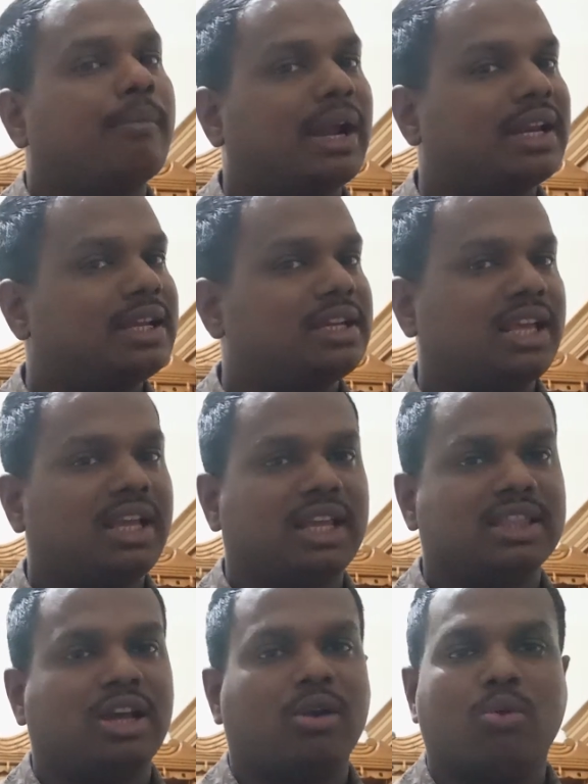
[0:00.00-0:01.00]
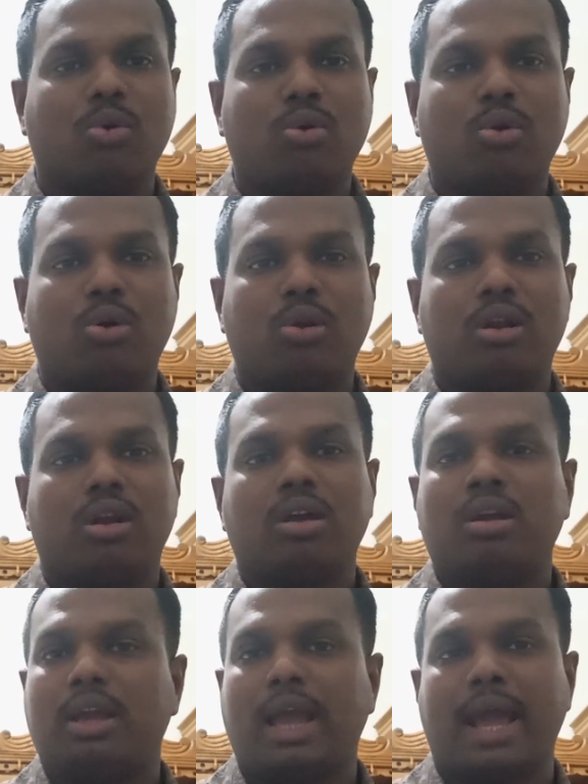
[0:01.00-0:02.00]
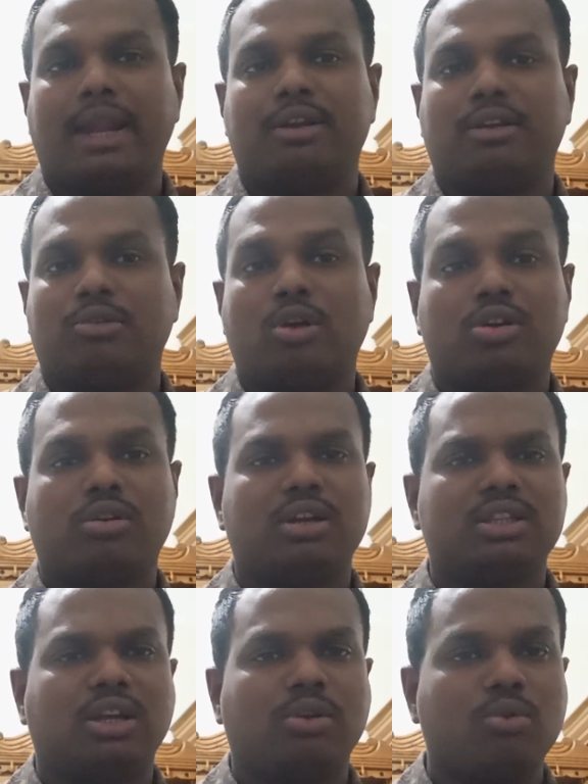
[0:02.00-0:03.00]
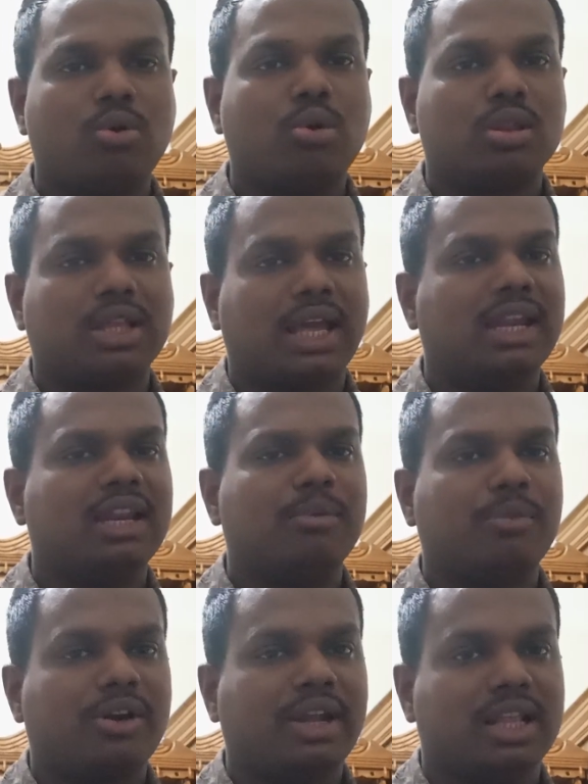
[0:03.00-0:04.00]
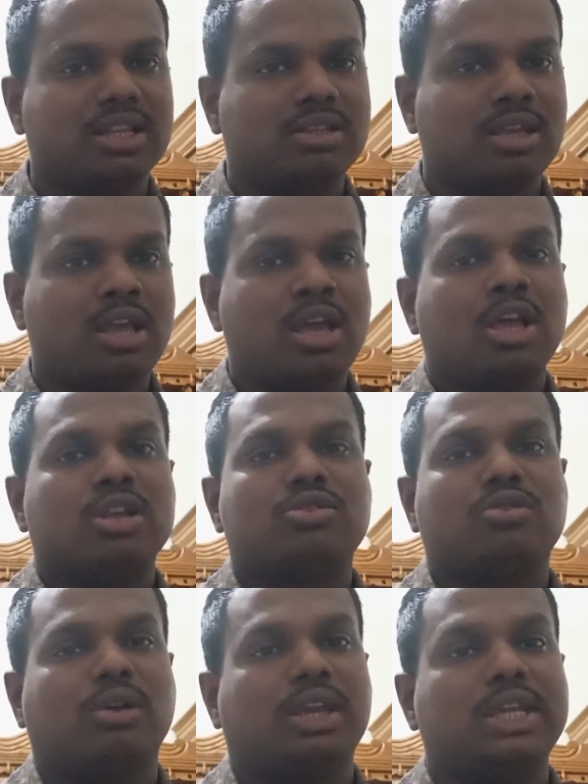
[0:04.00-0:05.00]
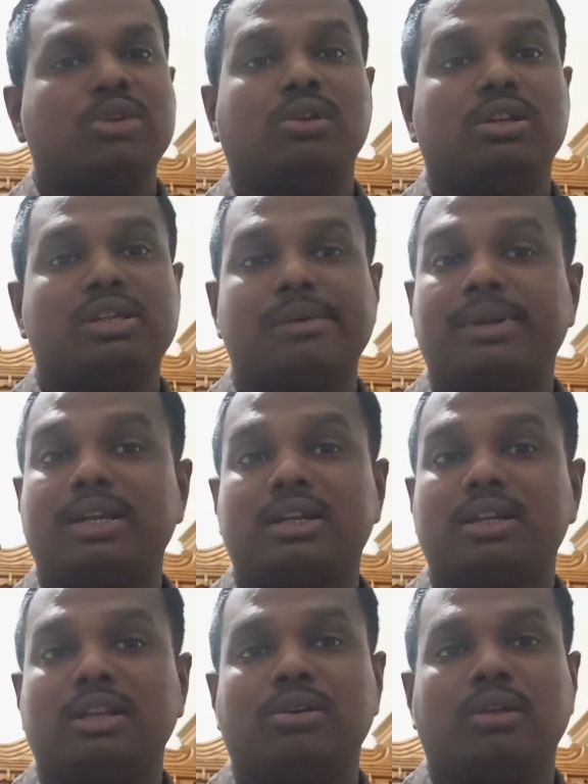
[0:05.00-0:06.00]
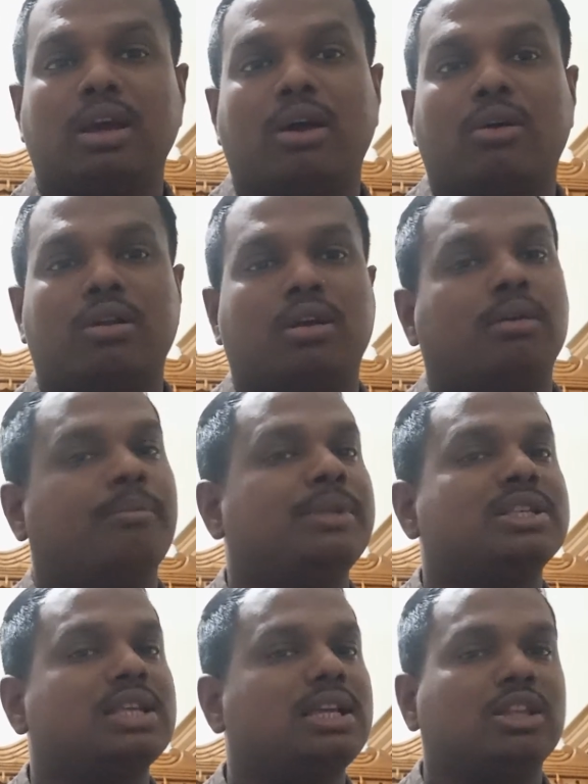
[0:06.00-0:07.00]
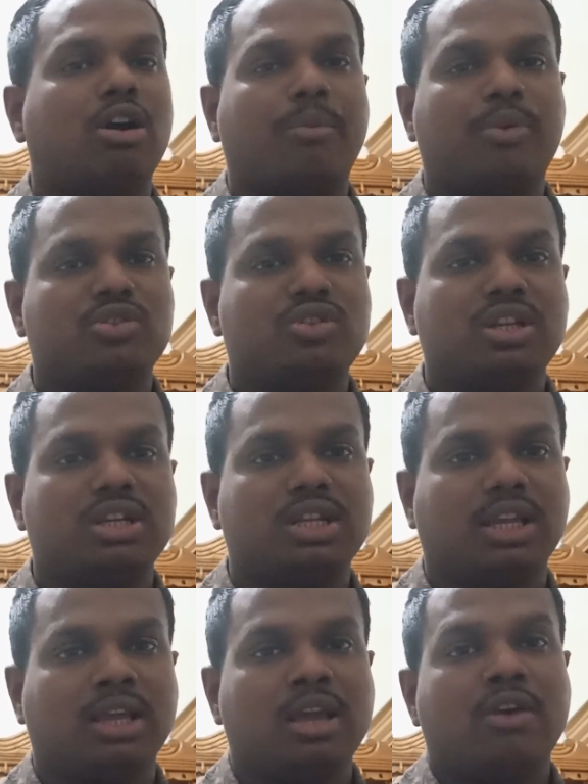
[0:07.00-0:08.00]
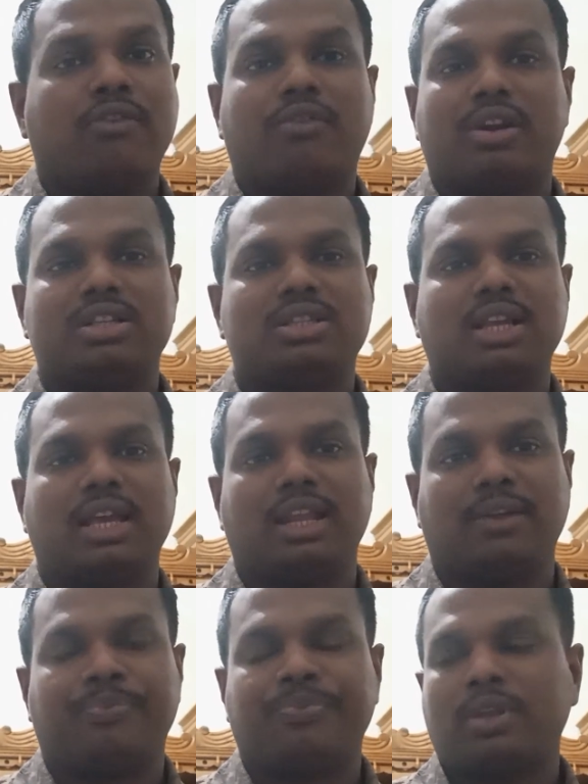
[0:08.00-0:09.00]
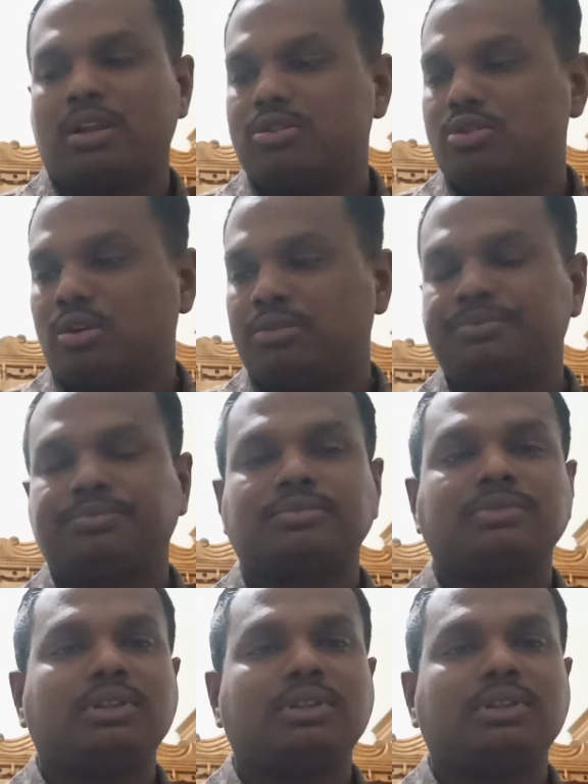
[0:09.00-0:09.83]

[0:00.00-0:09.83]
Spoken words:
marketing in the Google, and not only the Google, the LLM models, so you will definitely missing the opportunity for scaling. So